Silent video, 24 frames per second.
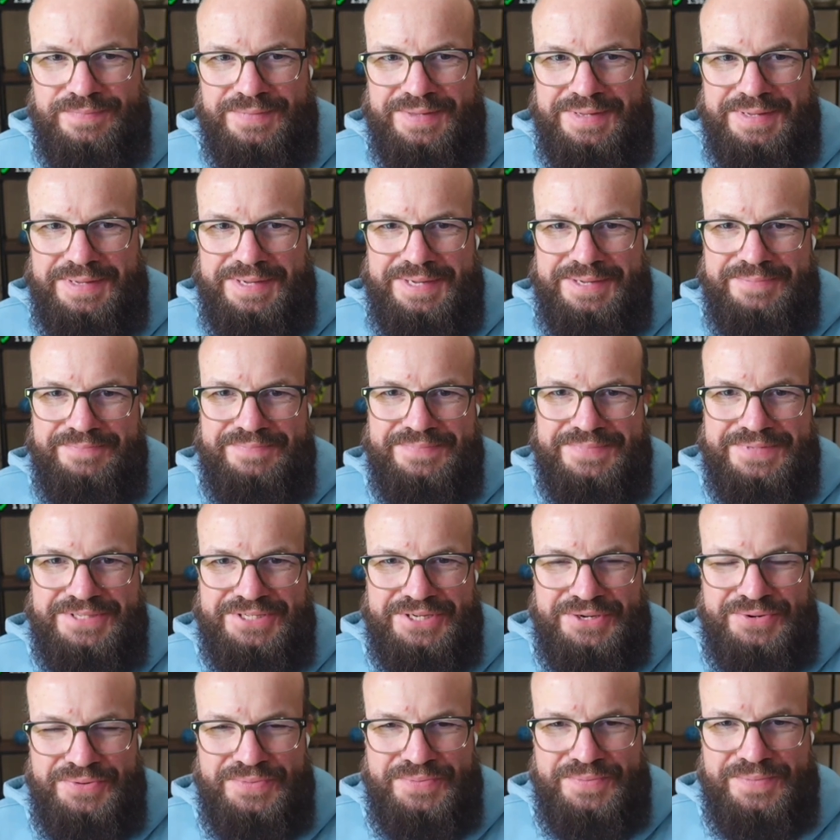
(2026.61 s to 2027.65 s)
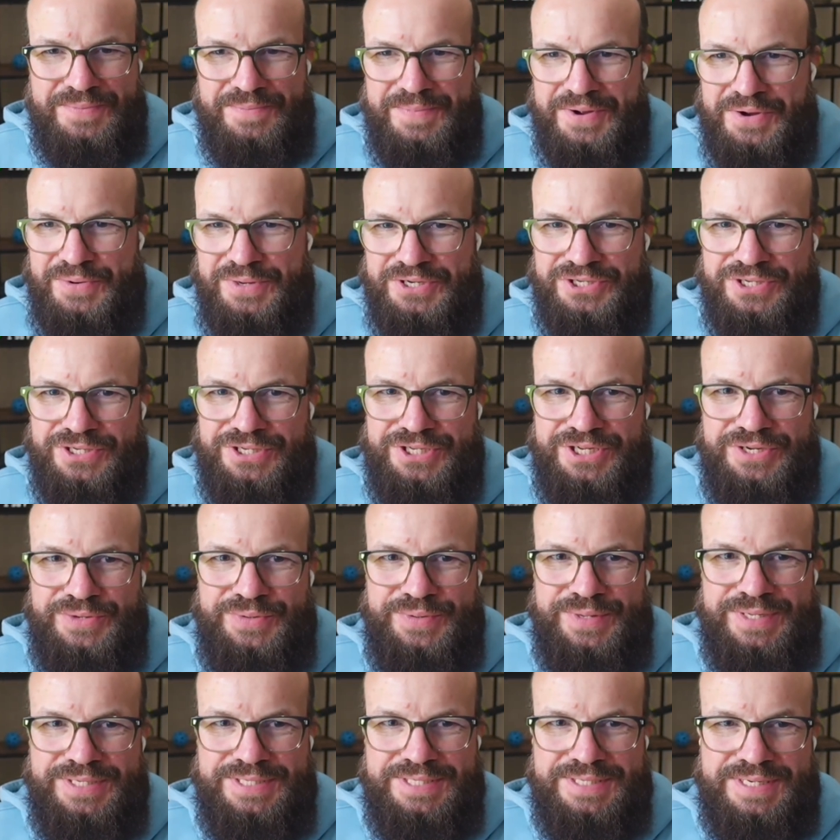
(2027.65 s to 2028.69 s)
So my question to you is
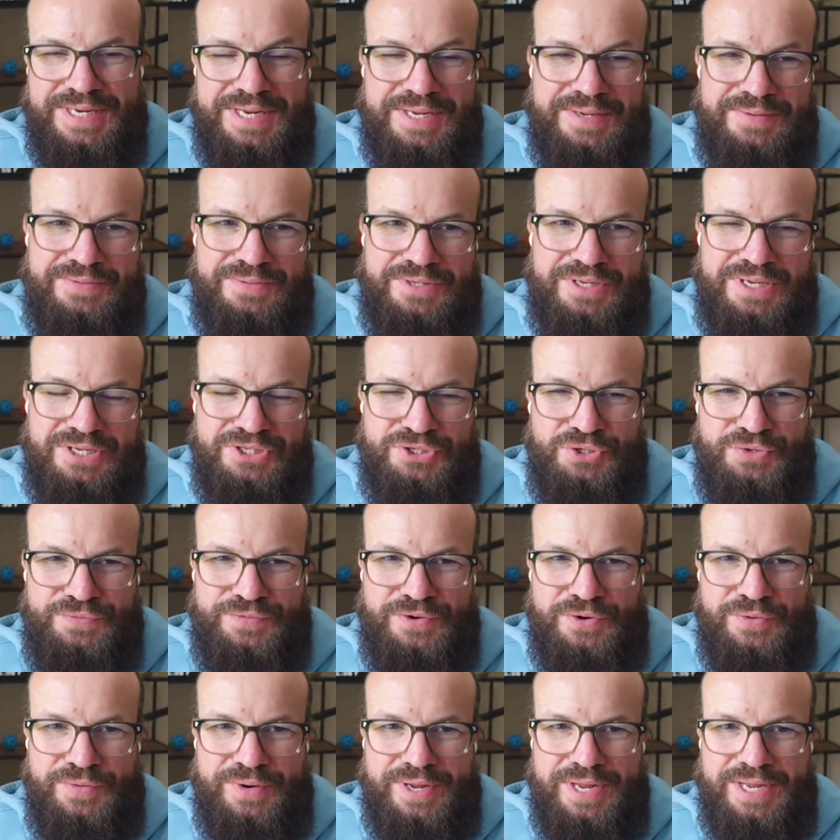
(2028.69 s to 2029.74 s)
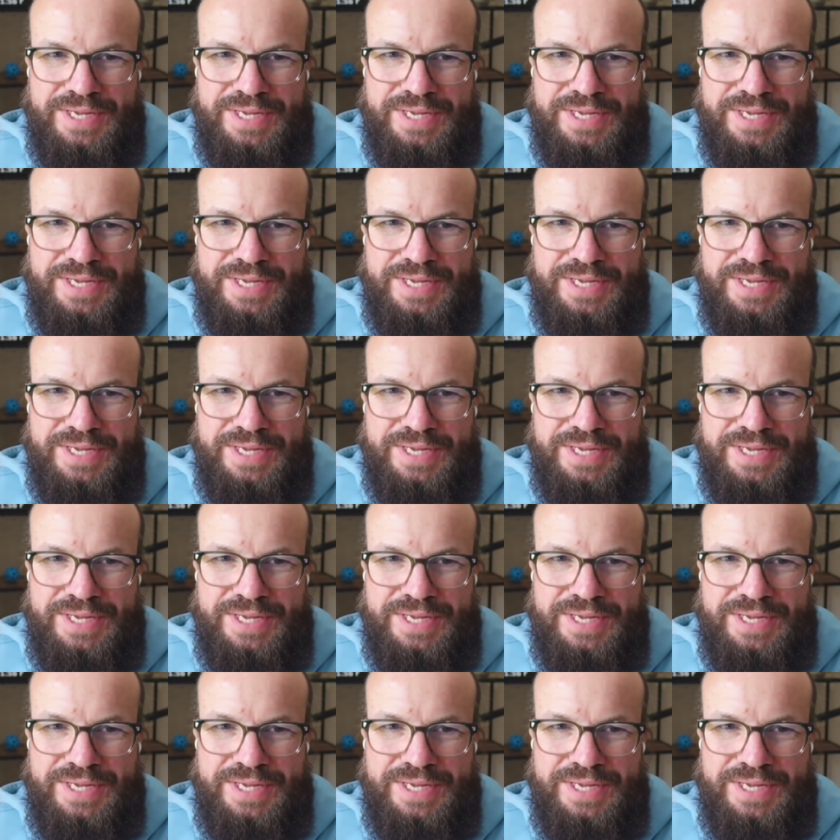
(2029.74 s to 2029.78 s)
twofold, I guess.